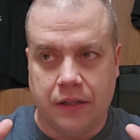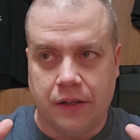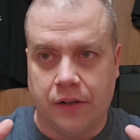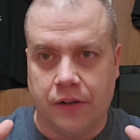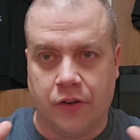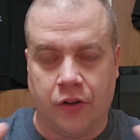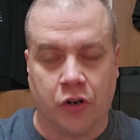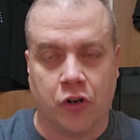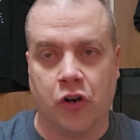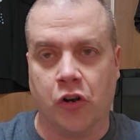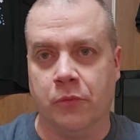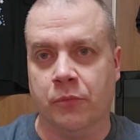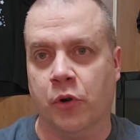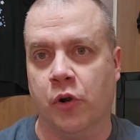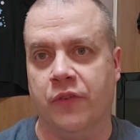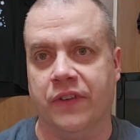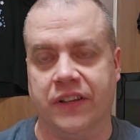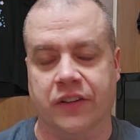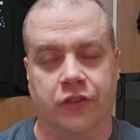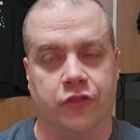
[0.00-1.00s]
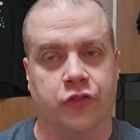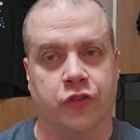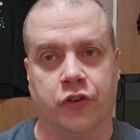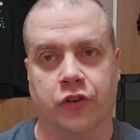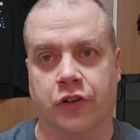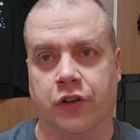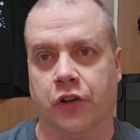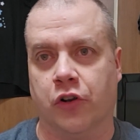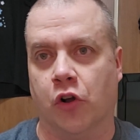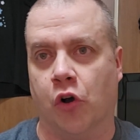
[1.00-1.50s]
there are movies that should
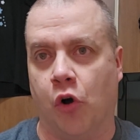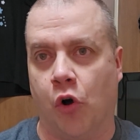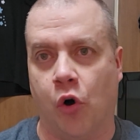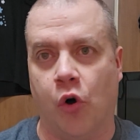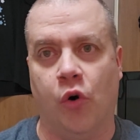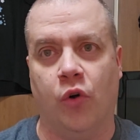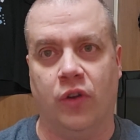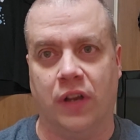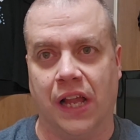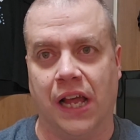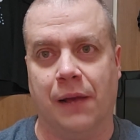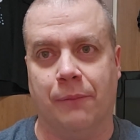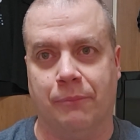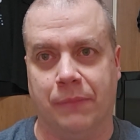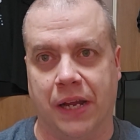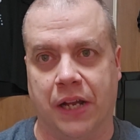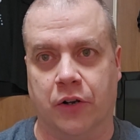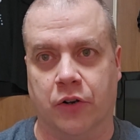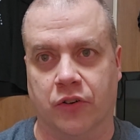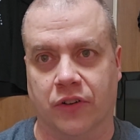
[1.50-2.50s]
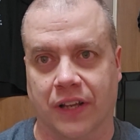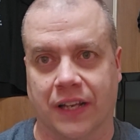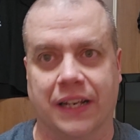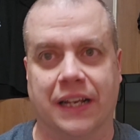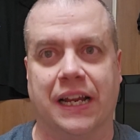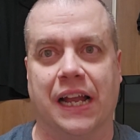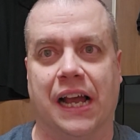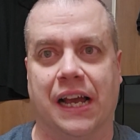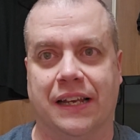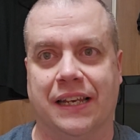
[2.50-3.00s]
have done a whole lot better than the
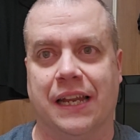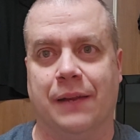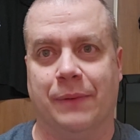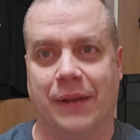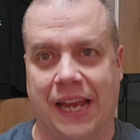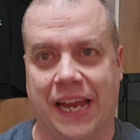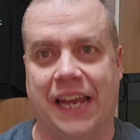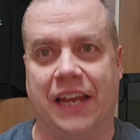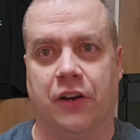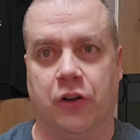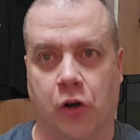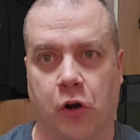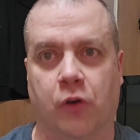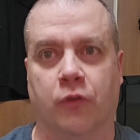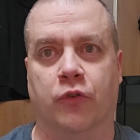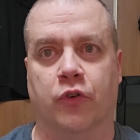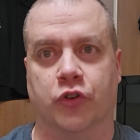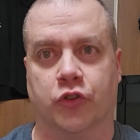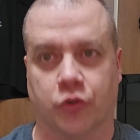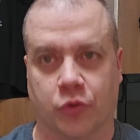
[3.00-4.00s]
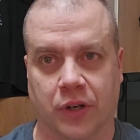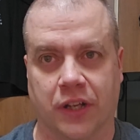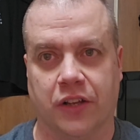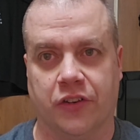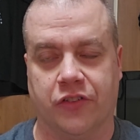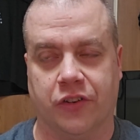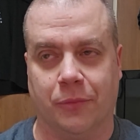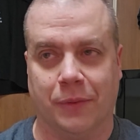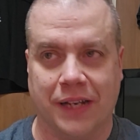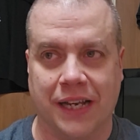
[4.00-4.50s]
goddamn Hangover
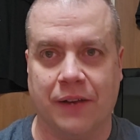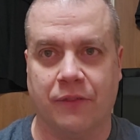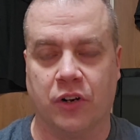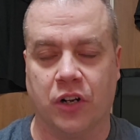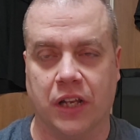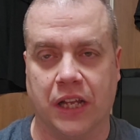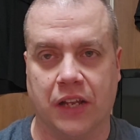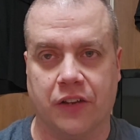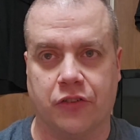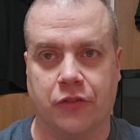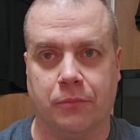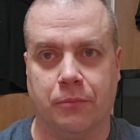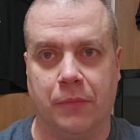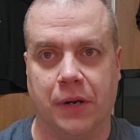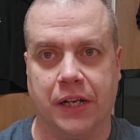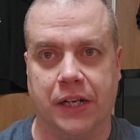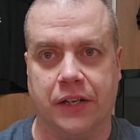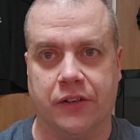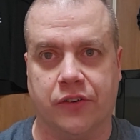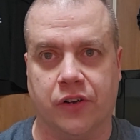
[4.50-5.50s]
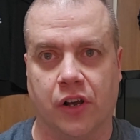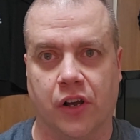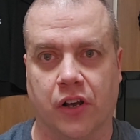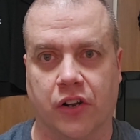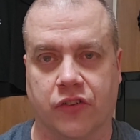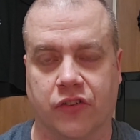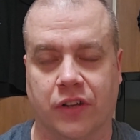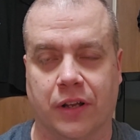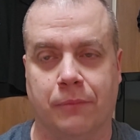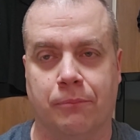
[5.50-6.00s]
trilogy. But nevertheless, money
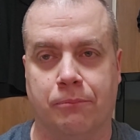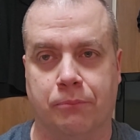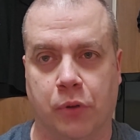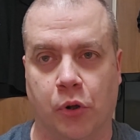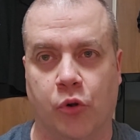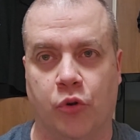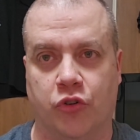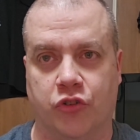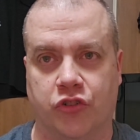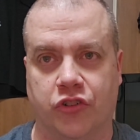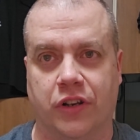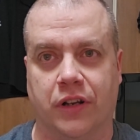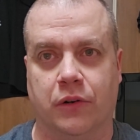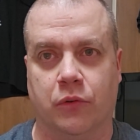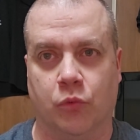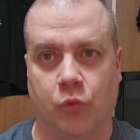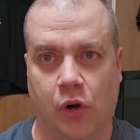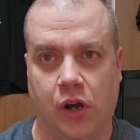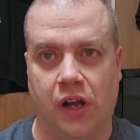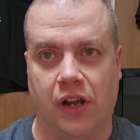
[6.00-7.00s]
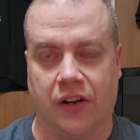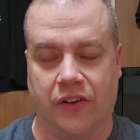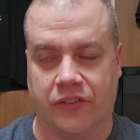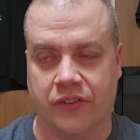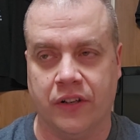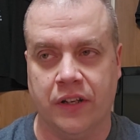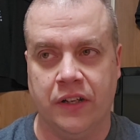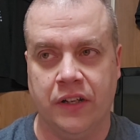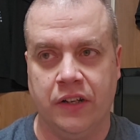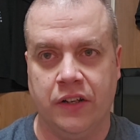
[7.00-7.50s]
talks and bullshit walks.
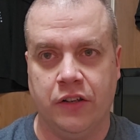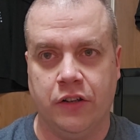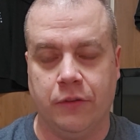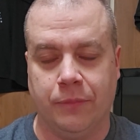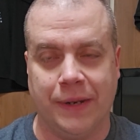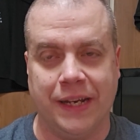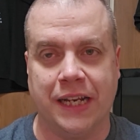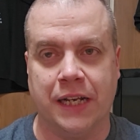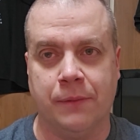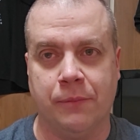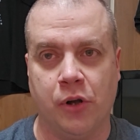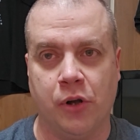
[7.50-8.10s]
Speaking of